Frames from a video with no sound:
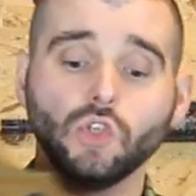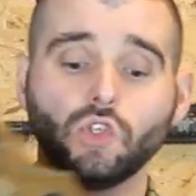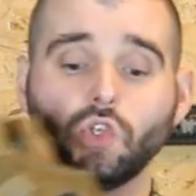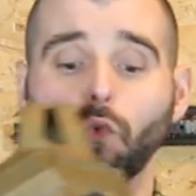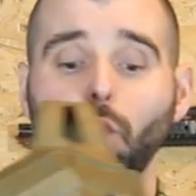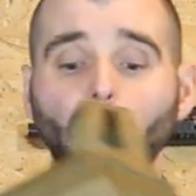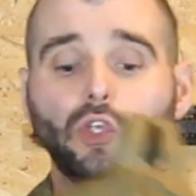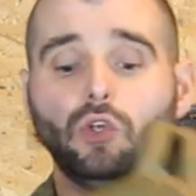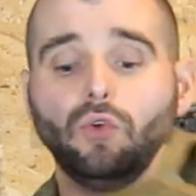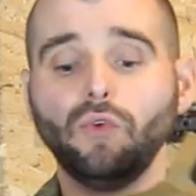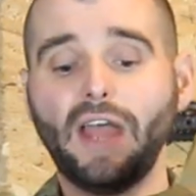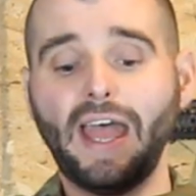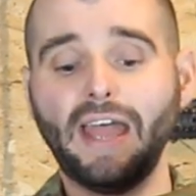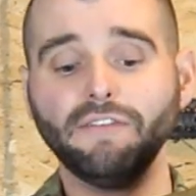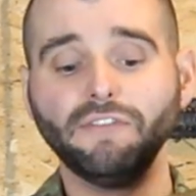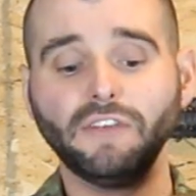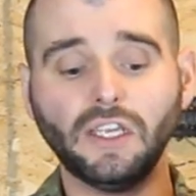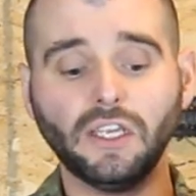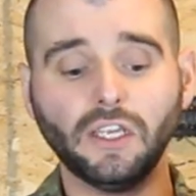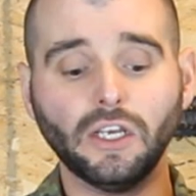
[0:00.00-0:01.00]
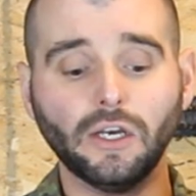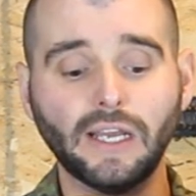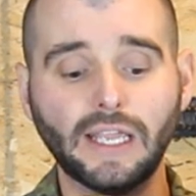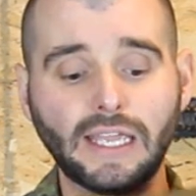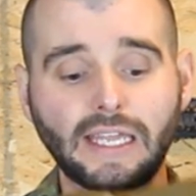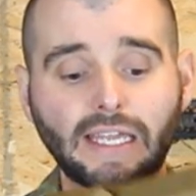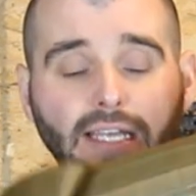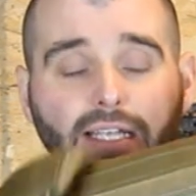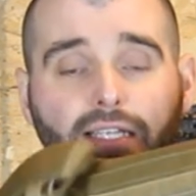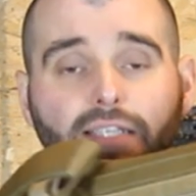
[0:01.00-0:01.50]
So what you have
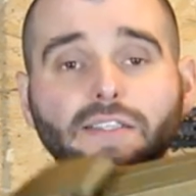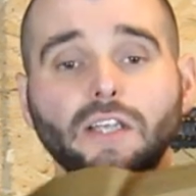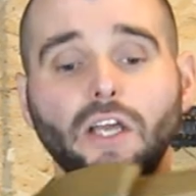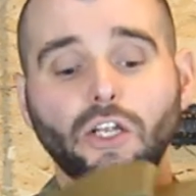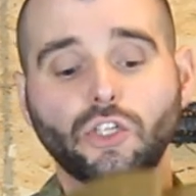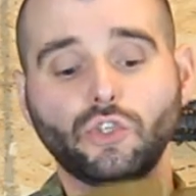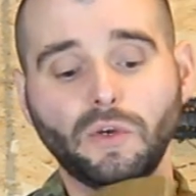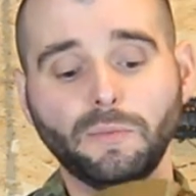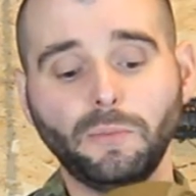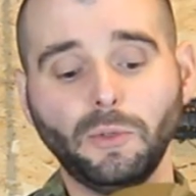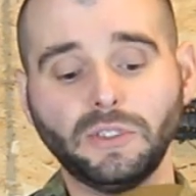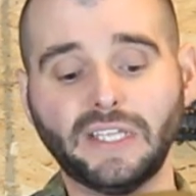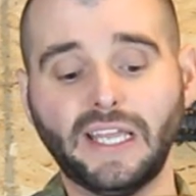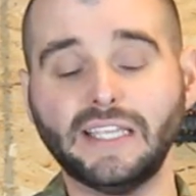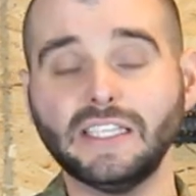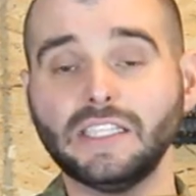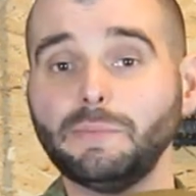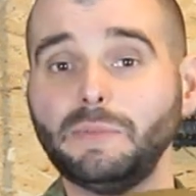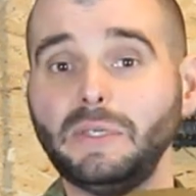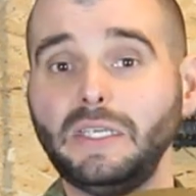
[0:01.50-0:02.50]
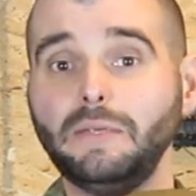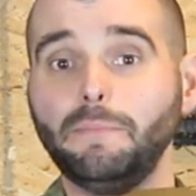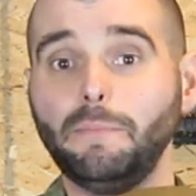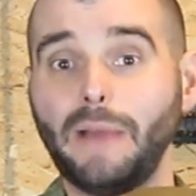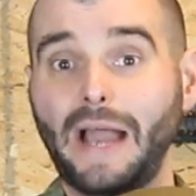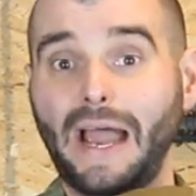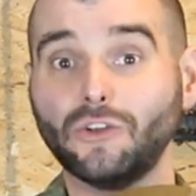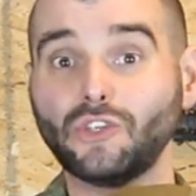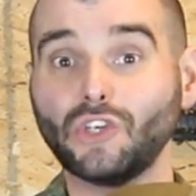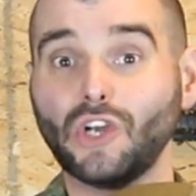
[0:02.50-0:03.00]
here is a triple
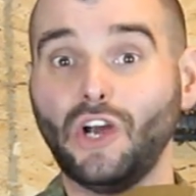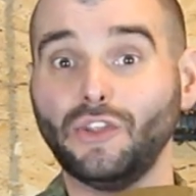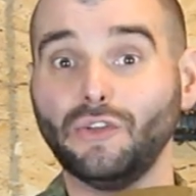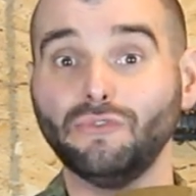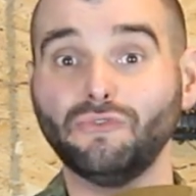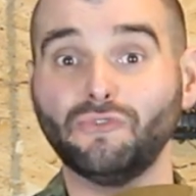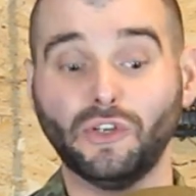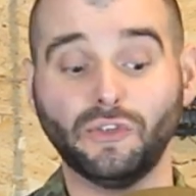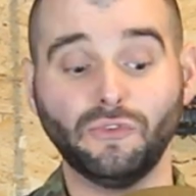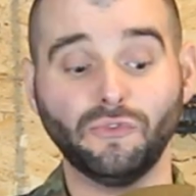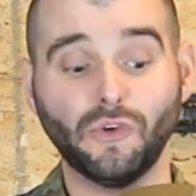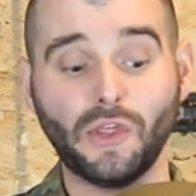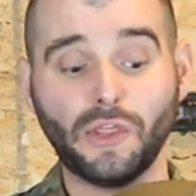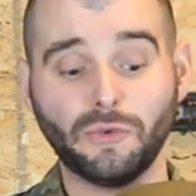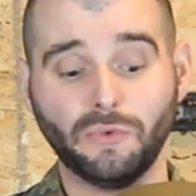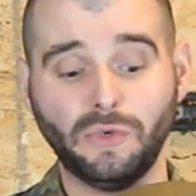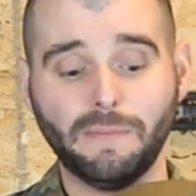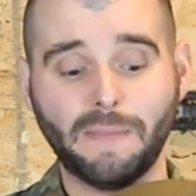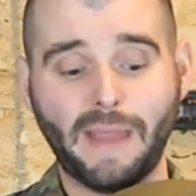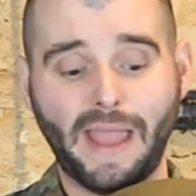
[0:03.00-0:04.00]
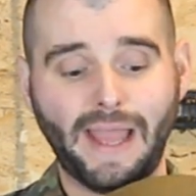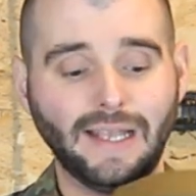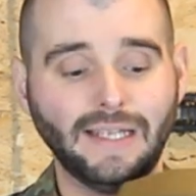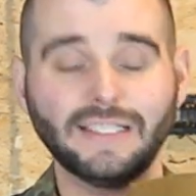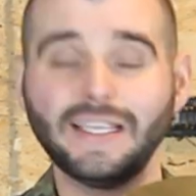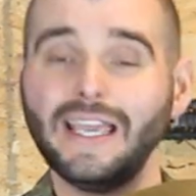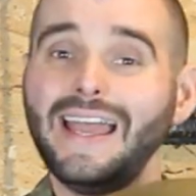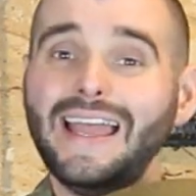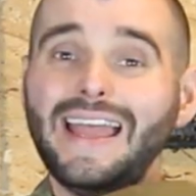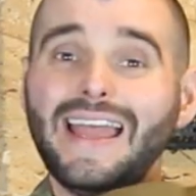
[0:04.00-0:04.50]
10-speed pouch on the front for 3
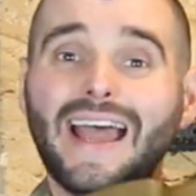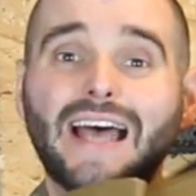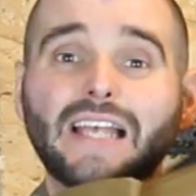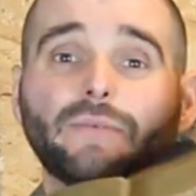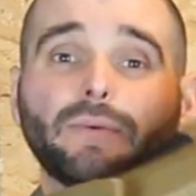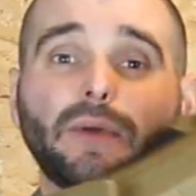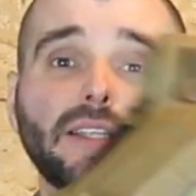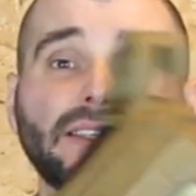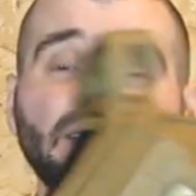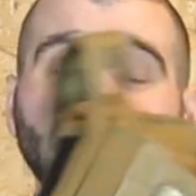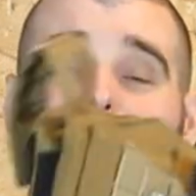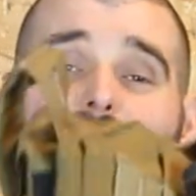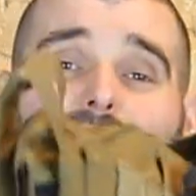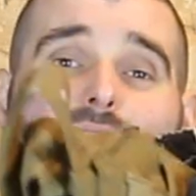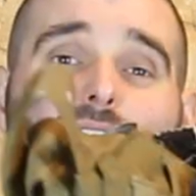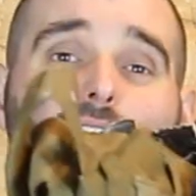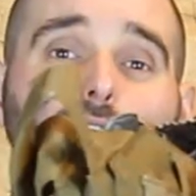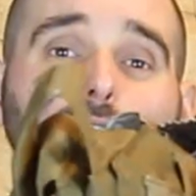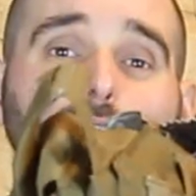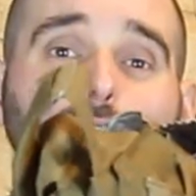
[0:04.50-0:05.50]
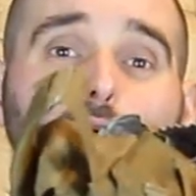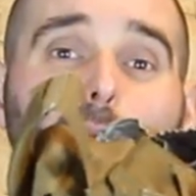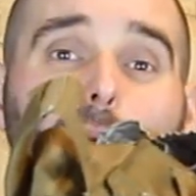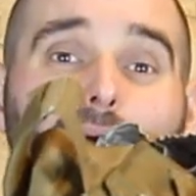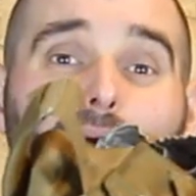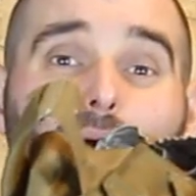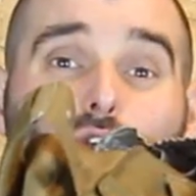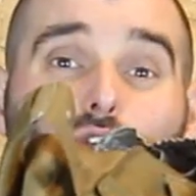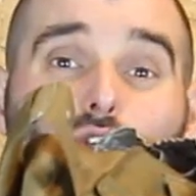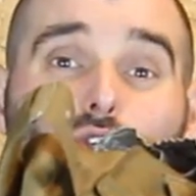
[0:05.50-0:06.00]
mags, as well as a kangaroo
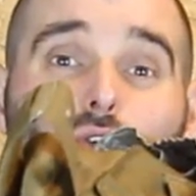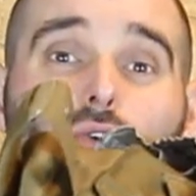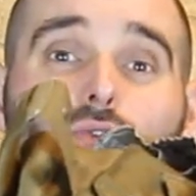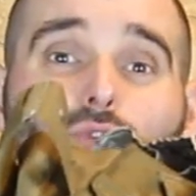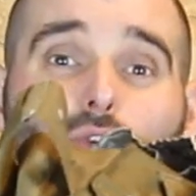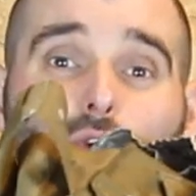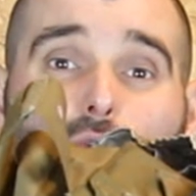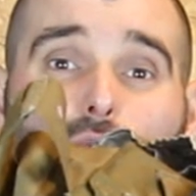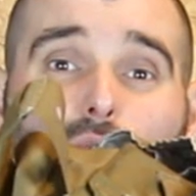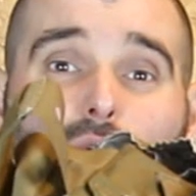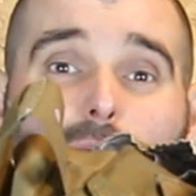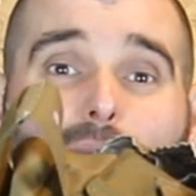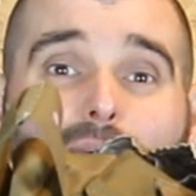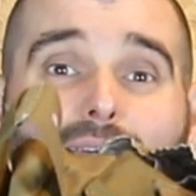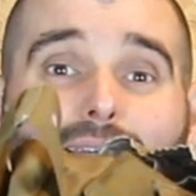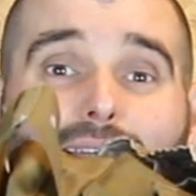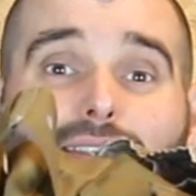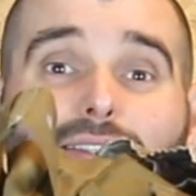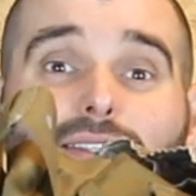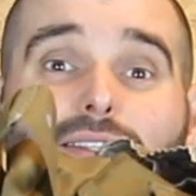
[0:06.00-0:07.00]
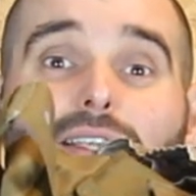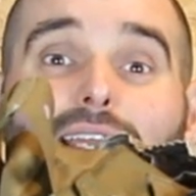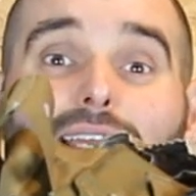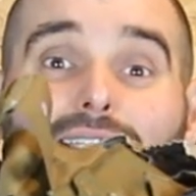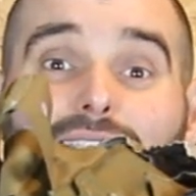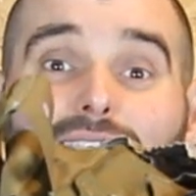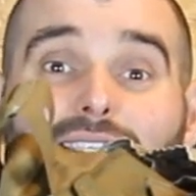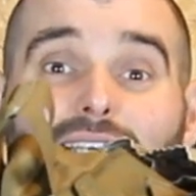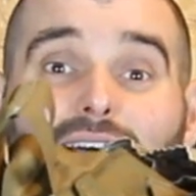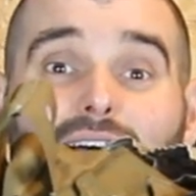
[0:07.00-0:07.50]
pouch for 3 mags
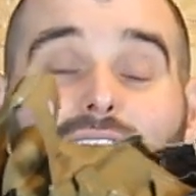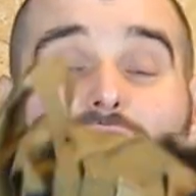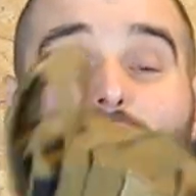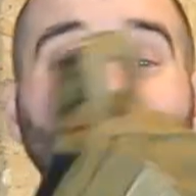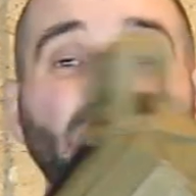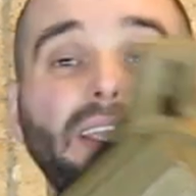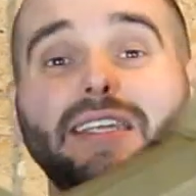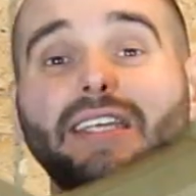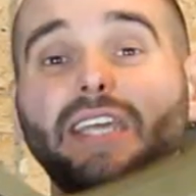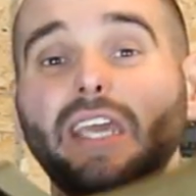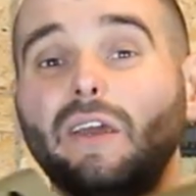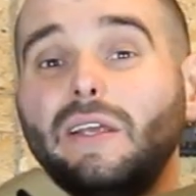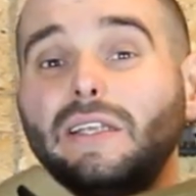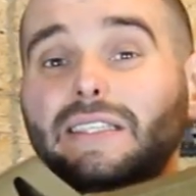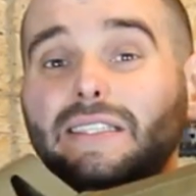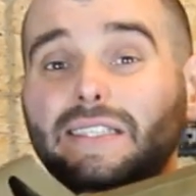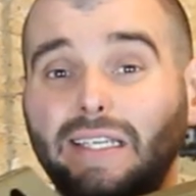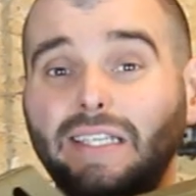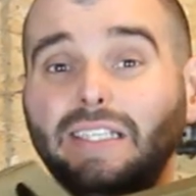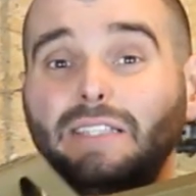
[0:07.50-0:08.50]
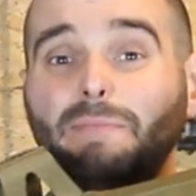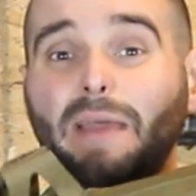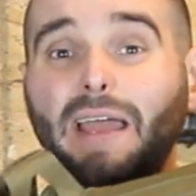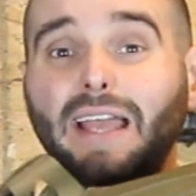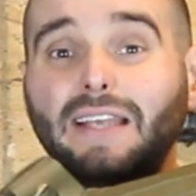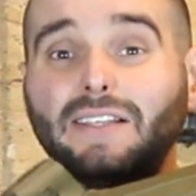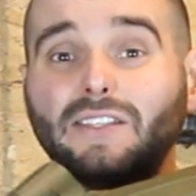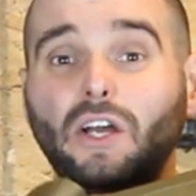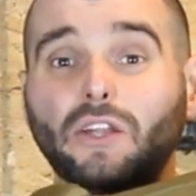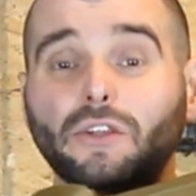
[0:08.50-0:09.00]
inside, so I could carry 6
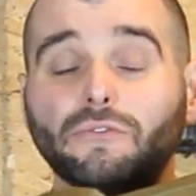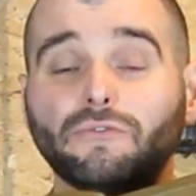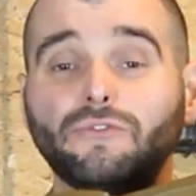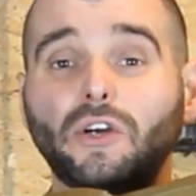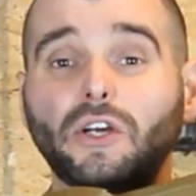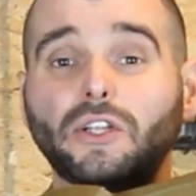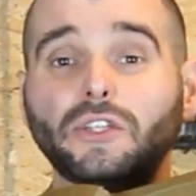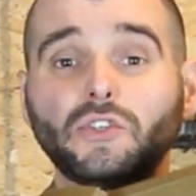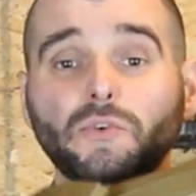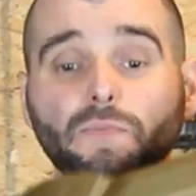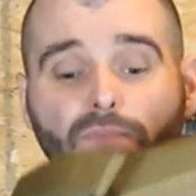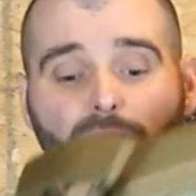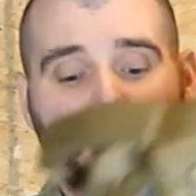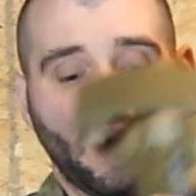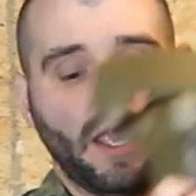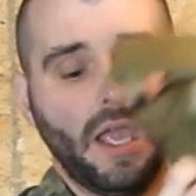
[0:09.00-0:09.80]
mags on the front.